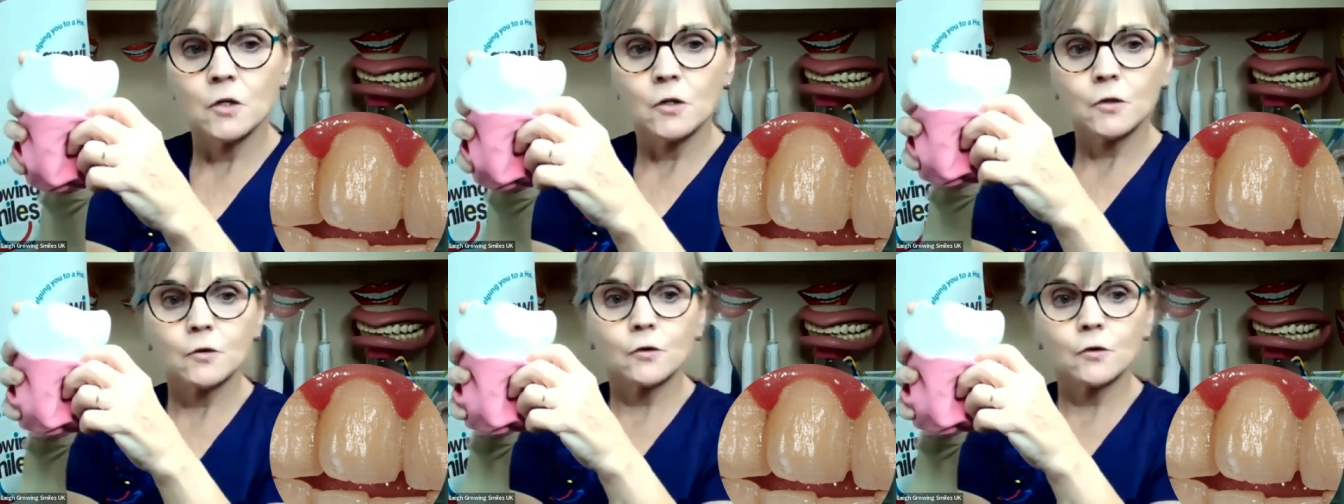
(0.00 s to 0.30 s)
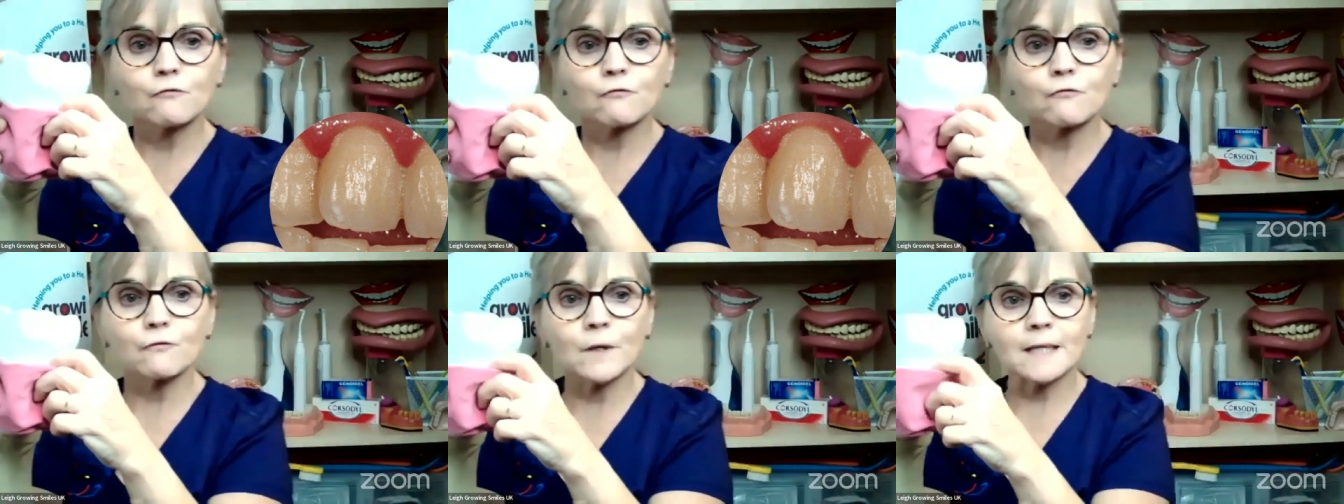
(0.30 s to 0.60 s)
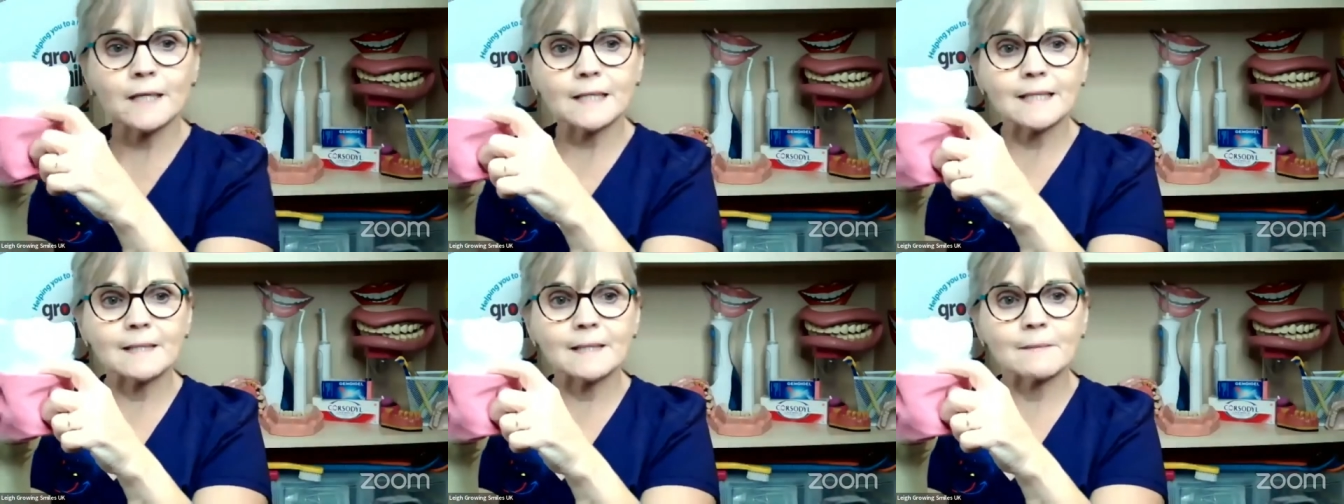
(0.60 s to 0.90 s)
So it's
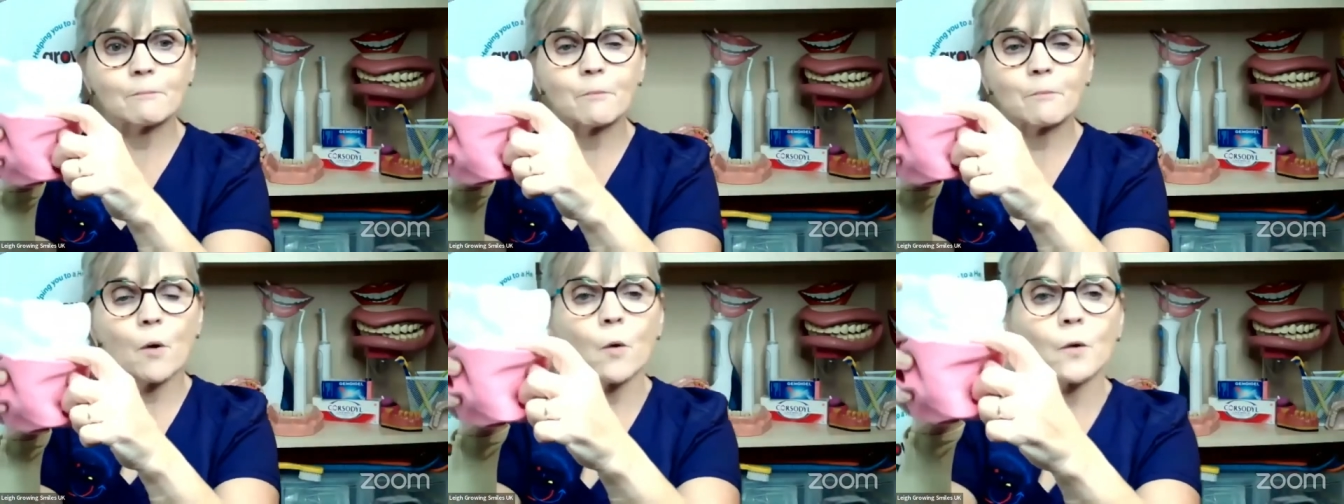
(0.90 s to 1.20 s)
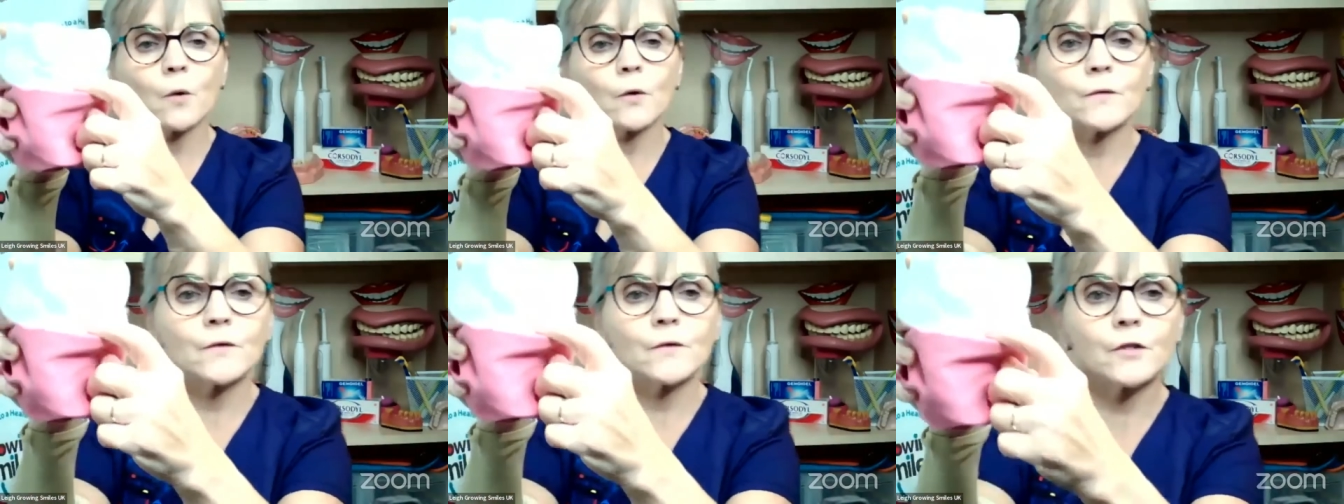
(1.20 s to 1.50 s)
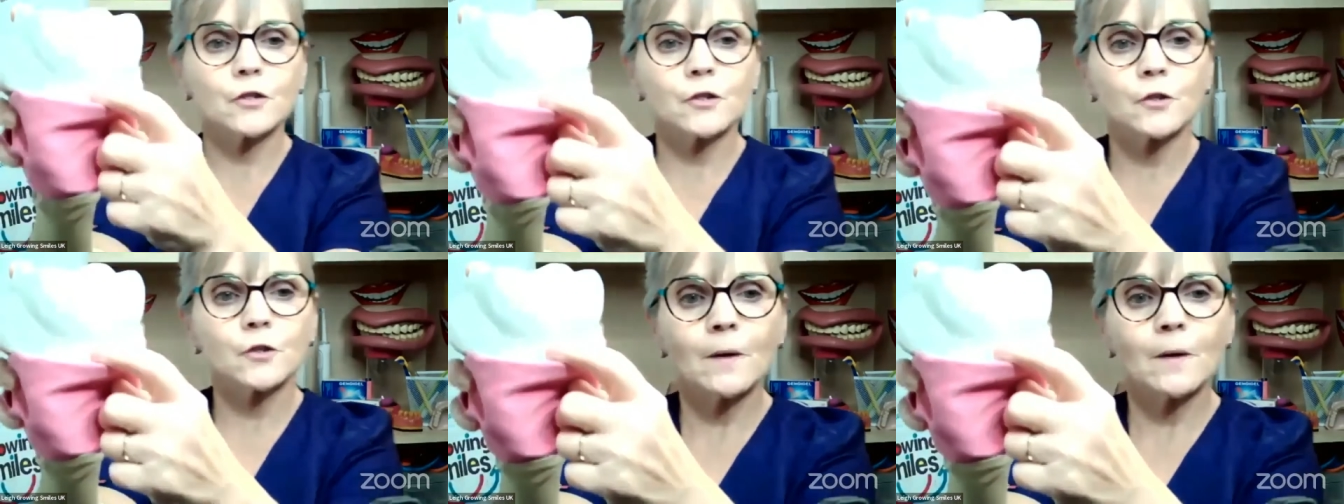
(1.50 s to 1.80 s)
really important that
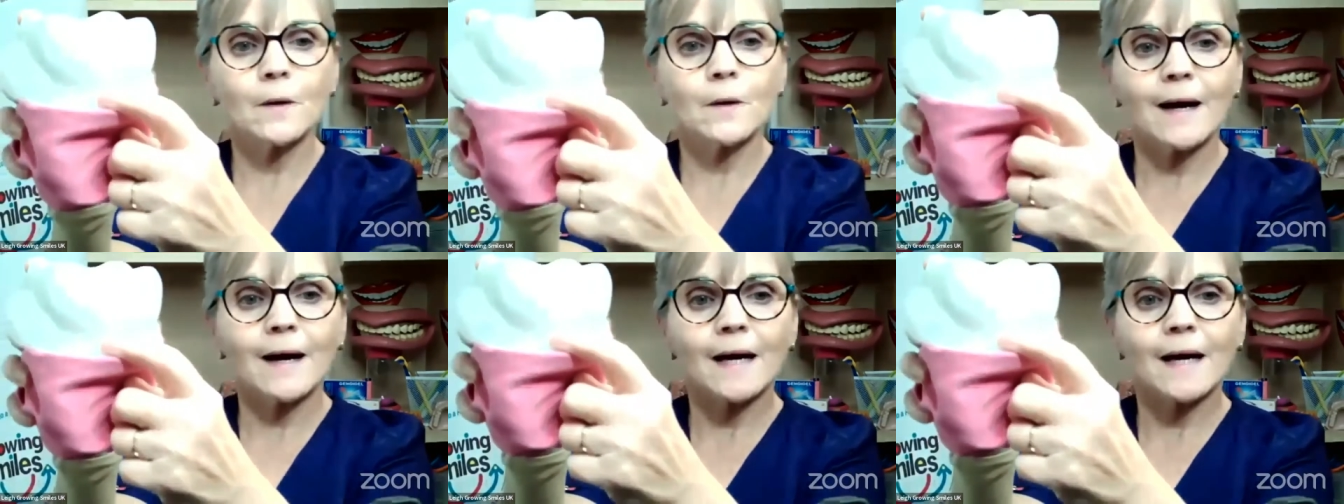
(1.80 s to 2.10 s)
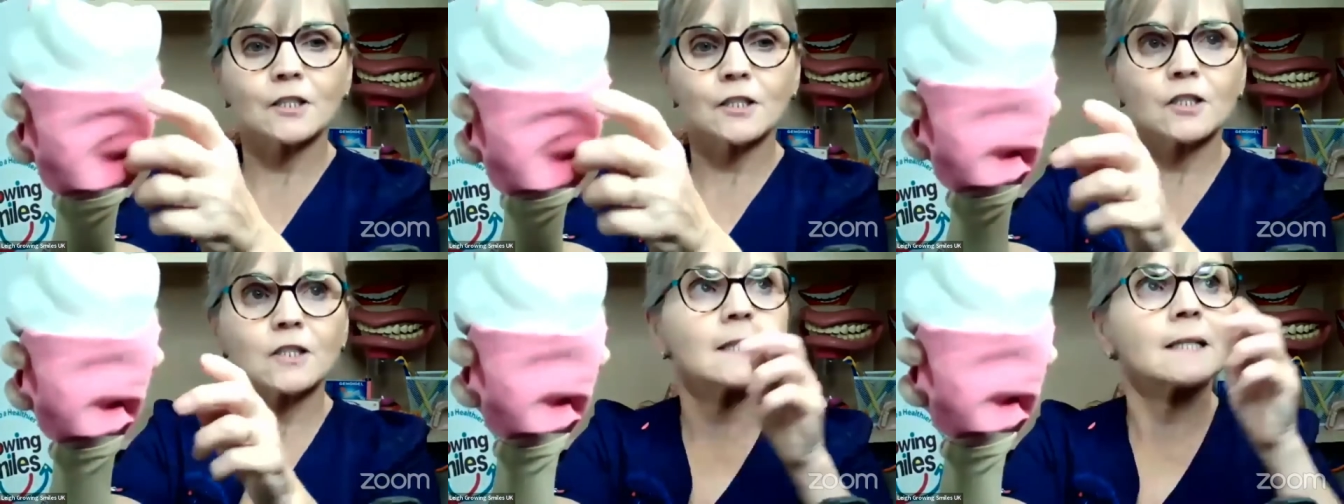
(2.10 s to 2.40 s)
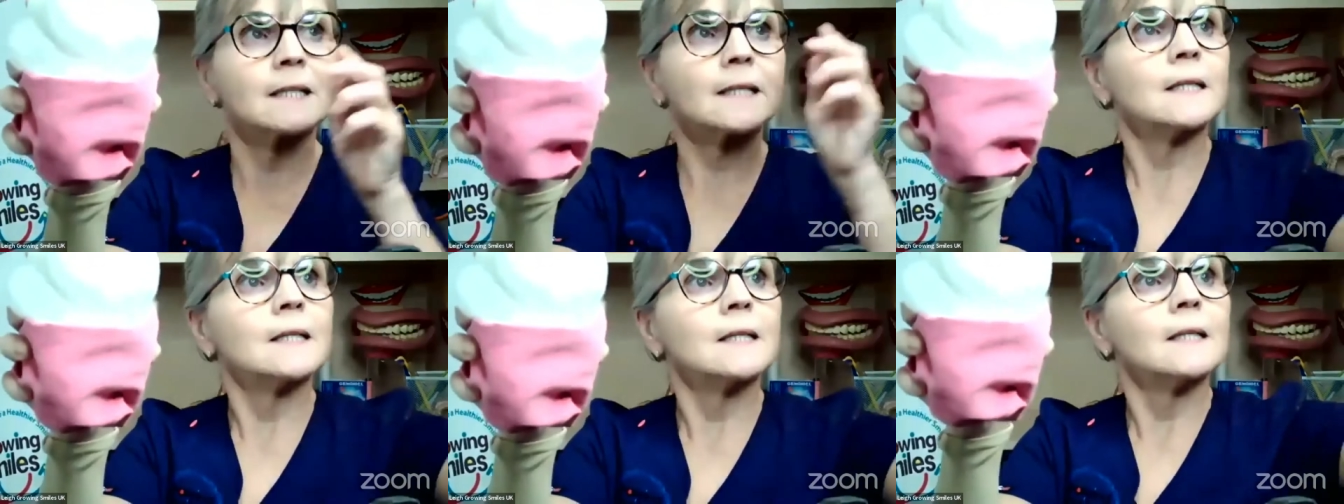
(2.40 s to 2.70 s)
you
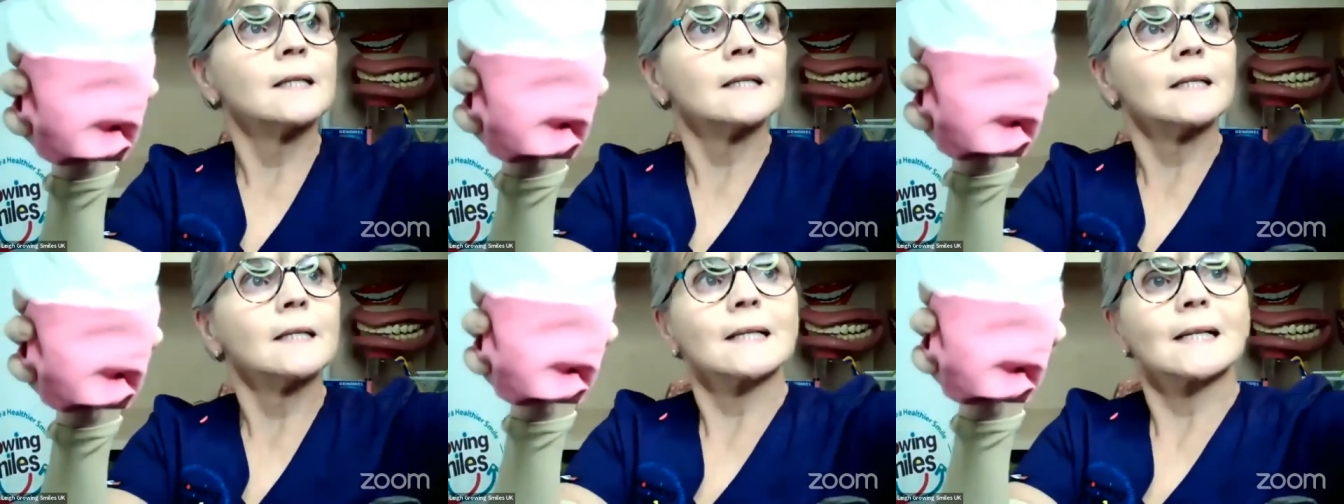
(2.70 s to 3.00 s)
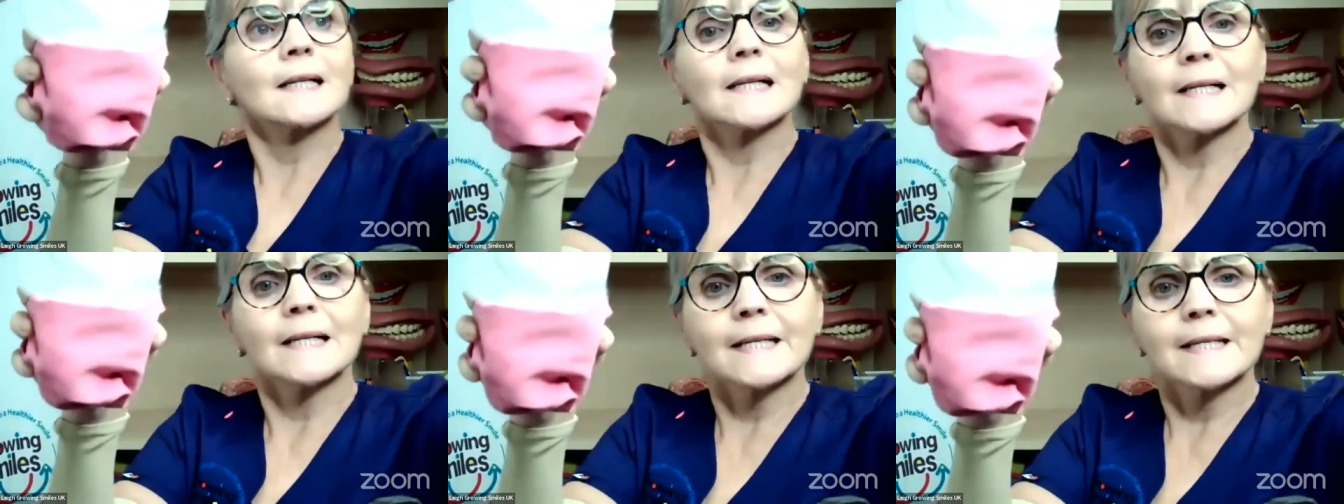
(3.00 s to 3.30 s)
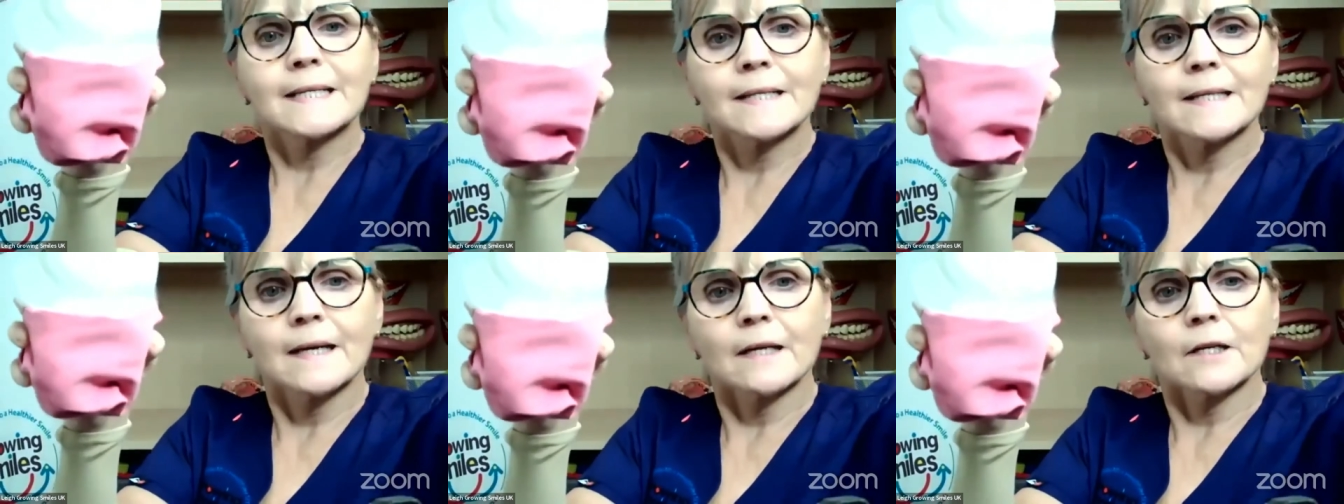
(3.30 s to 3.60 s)
actually
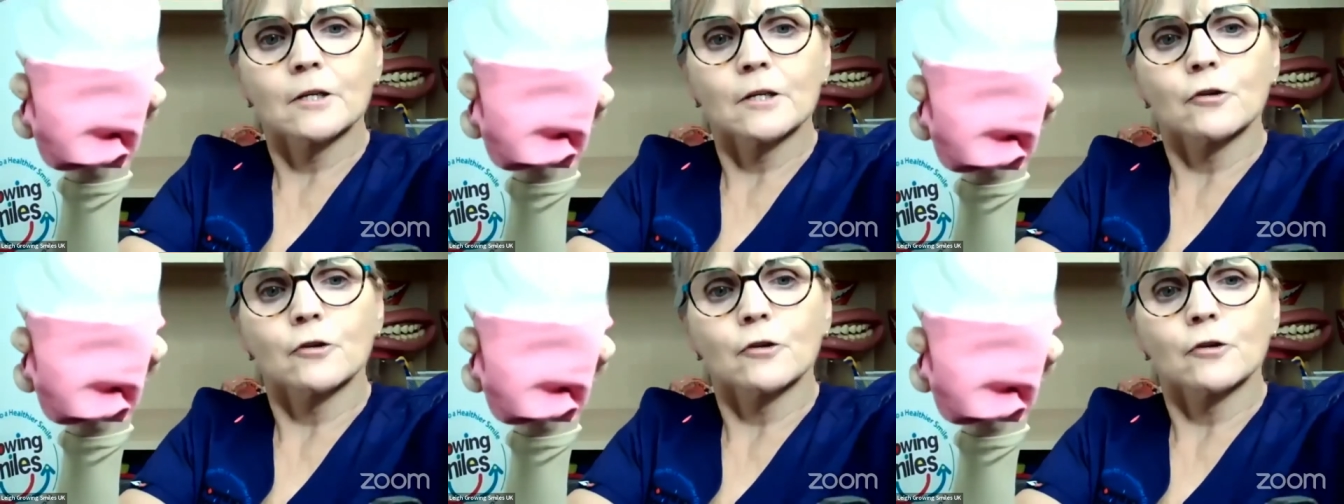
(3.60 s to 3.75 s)
clean that